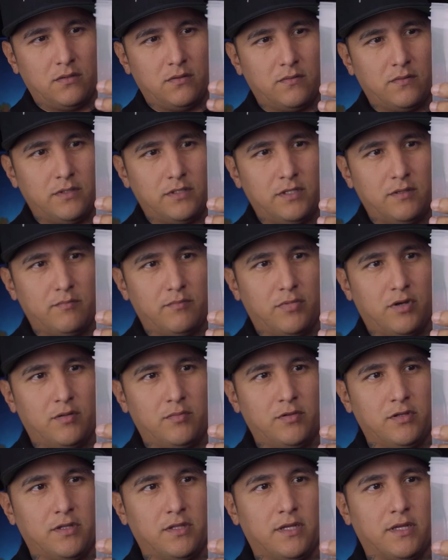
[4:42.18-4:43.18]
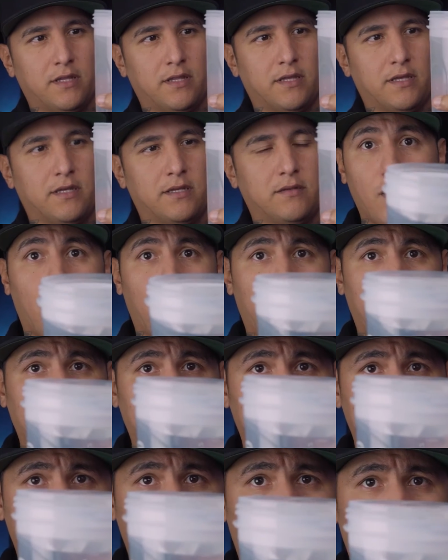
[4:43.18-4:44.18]
Why is it bubbling like that? All right,
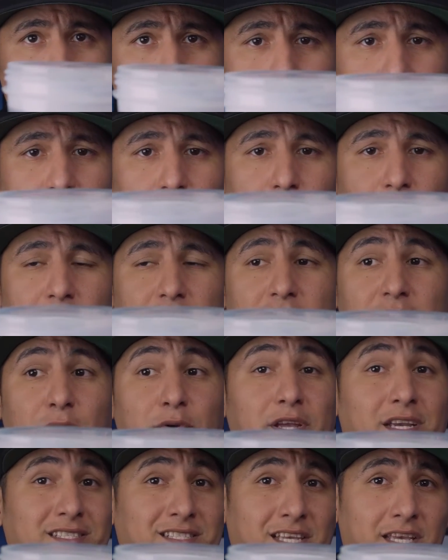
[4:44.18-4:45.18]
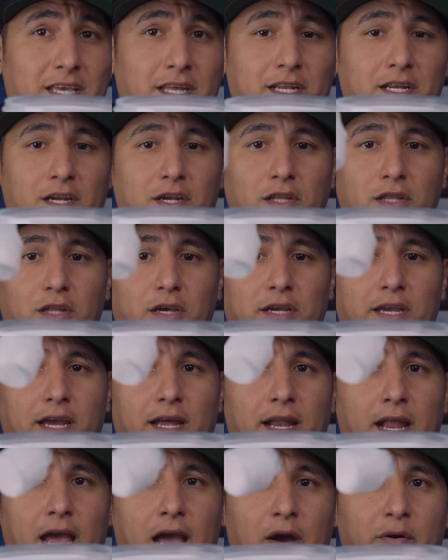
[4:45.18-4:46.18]
let's go ahead and dump it in so you guys can get a good look
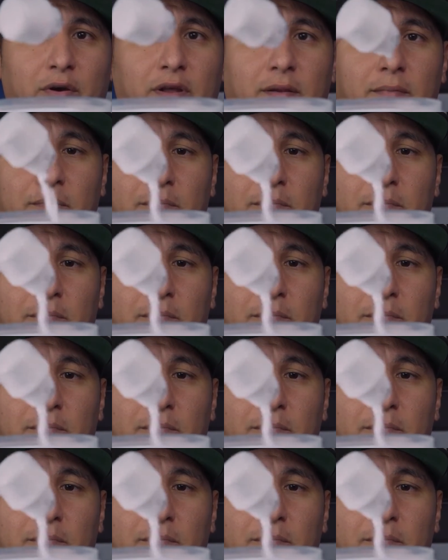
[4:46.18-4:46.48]
at how it